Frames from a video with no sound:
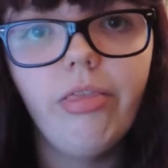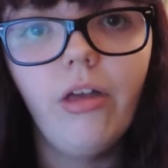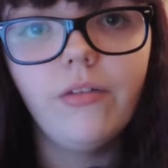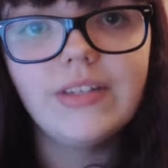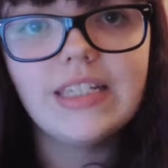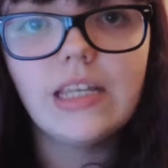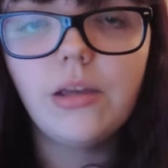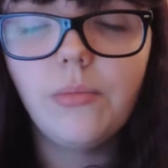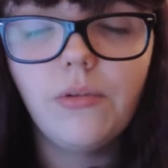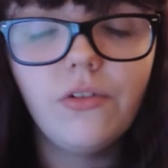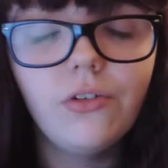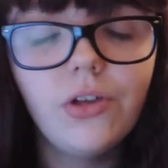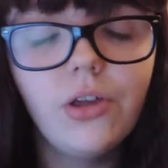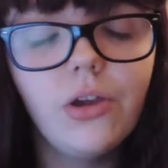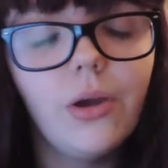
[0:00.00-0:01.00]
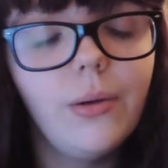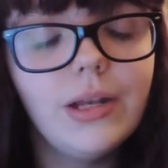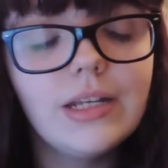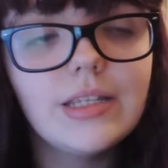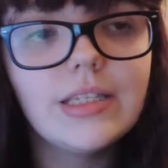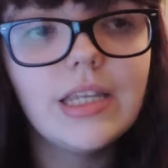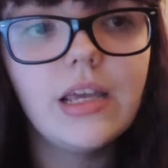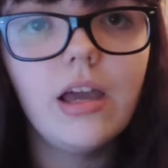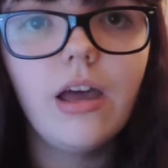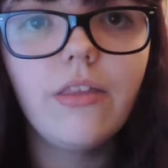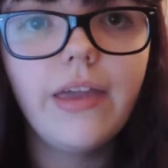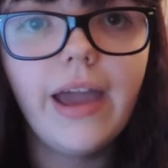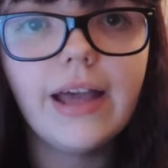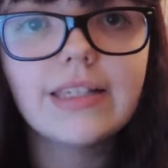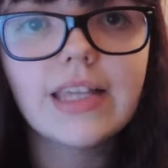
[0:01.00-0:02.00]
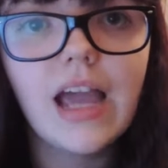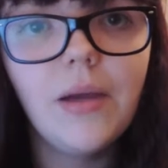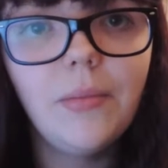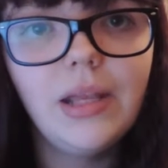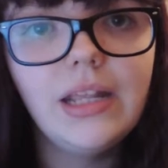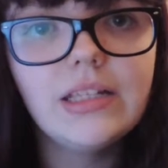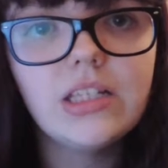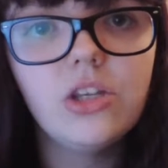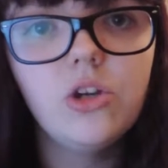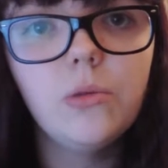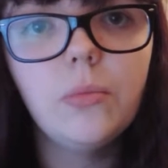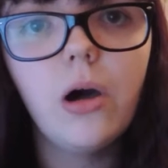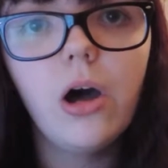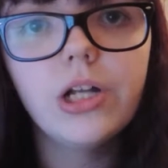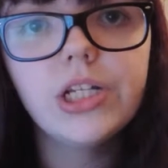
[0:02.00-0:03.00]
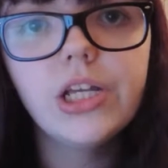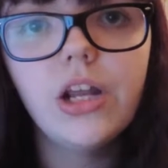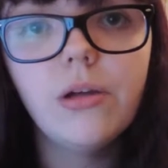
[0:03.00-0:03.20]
obviously before you go in to see her, they ask how many's in your party,